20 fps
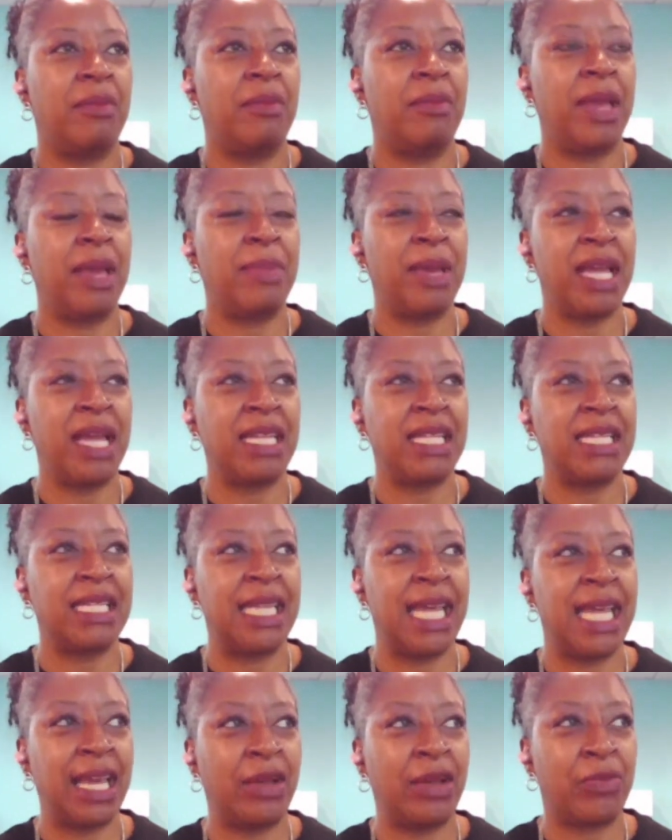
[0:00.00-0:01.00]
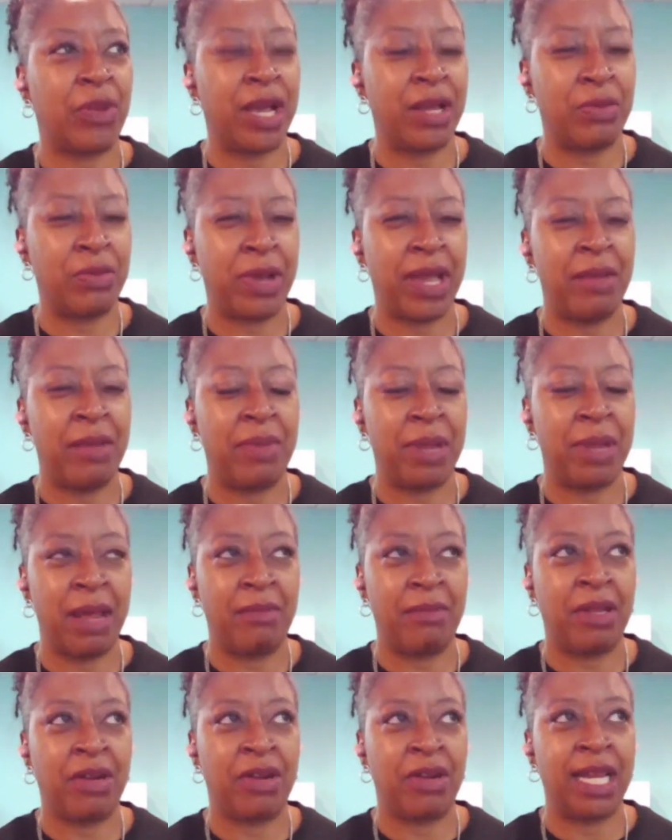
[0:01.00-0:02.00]
maybe I didn't take it right away, but
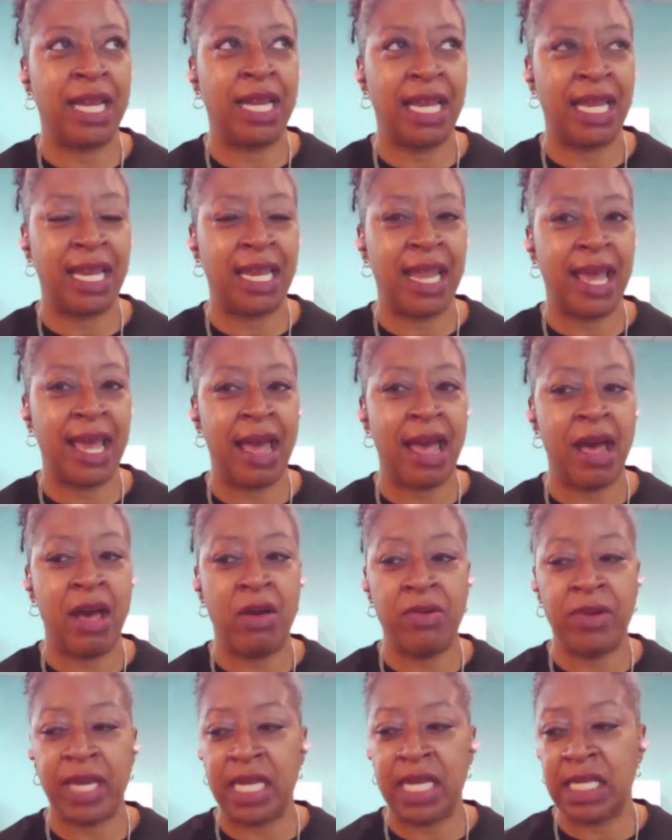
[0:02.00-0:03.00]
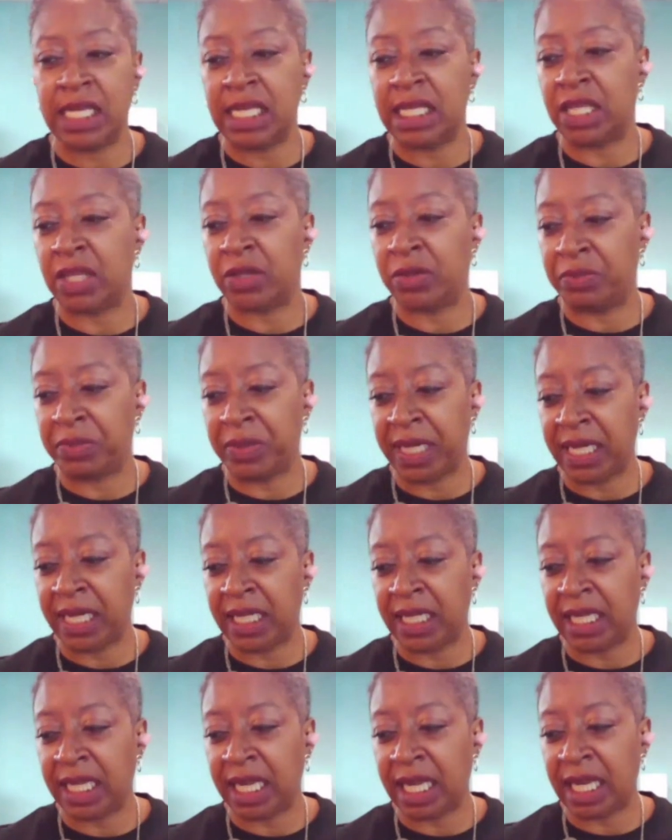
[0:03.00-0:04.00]
I'm learning it now, is to
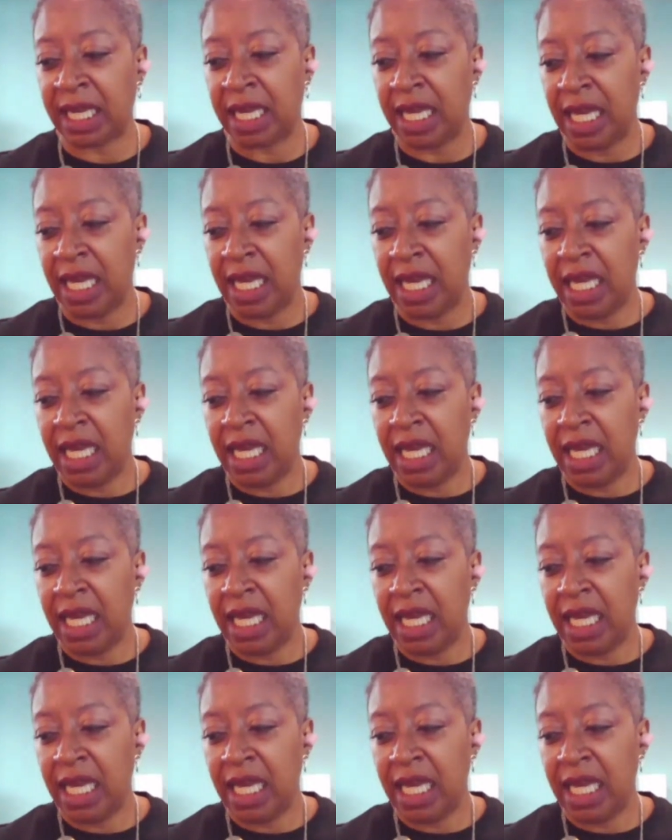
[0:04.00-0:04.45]
really